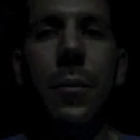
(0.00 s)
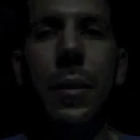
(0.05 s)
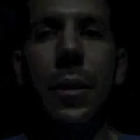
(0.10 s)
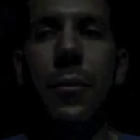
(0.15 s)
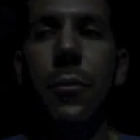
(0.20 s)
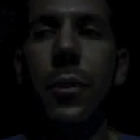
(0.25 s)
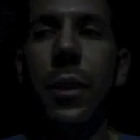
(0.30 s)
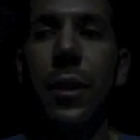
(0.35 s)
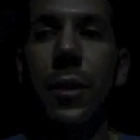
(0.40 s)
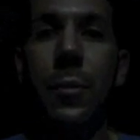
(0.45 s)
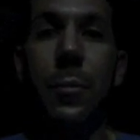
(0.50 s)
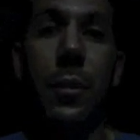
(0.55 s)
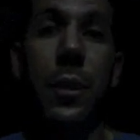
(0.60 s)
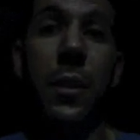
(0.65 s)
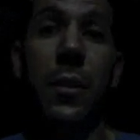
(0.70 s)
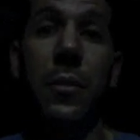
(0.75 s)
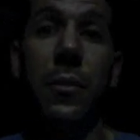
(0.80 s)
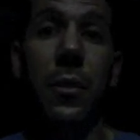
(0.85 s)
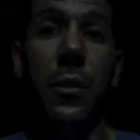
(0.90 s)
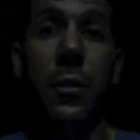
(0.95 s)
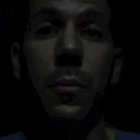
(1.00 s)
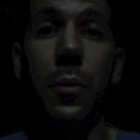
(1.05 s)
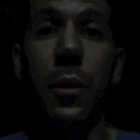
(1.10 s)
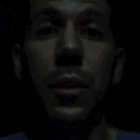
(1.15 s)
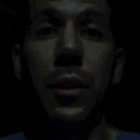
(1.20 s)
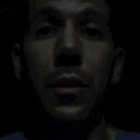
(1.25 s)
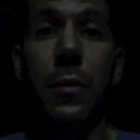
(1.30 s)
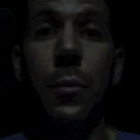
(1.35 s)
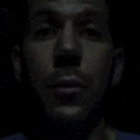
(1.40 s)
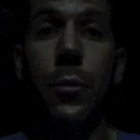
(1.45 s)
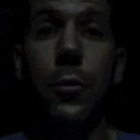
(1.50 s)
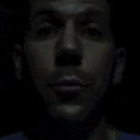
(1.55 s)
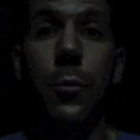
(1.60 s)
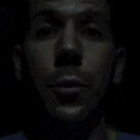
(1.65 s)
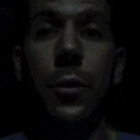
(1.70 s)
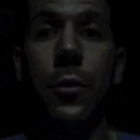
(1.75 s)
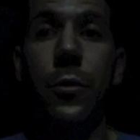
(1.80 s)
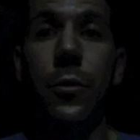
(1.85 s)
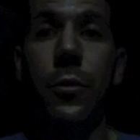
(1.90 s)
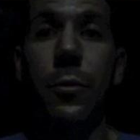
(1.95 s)
if we had the means and the money,
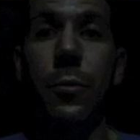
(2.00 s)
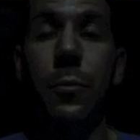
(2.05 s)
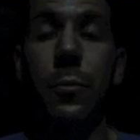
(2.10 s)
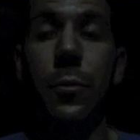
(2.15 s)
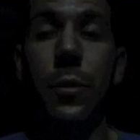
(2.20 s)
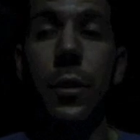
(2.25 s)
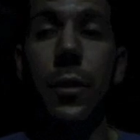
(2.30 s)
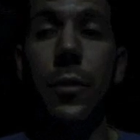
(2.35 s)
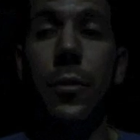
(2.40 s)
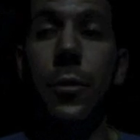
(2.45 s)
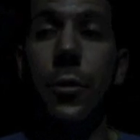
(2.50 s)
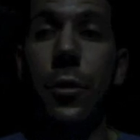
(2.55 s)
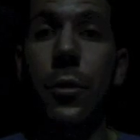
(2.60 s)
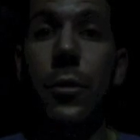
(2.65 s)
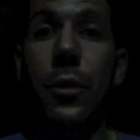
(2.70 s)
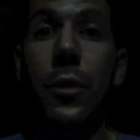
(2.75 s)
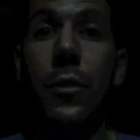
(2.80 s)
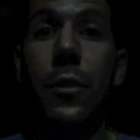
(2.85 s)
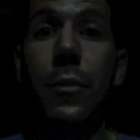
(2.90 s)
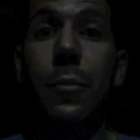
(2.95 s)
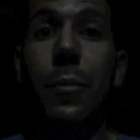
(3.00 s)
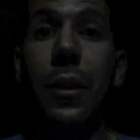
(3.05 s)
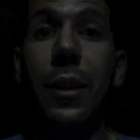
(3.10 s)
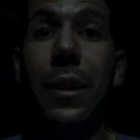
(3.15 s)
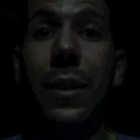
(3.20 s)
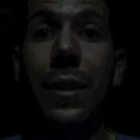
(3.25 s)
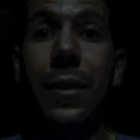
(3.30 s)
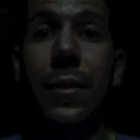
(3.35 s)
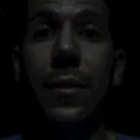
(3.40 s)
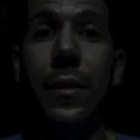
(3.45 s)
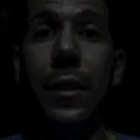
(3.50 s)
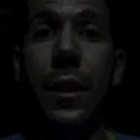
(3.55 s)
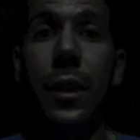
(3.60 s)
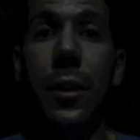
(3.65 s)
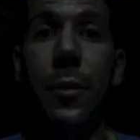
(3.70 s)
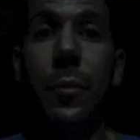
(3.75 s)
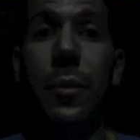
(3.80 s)
which there certainly is the money that's there,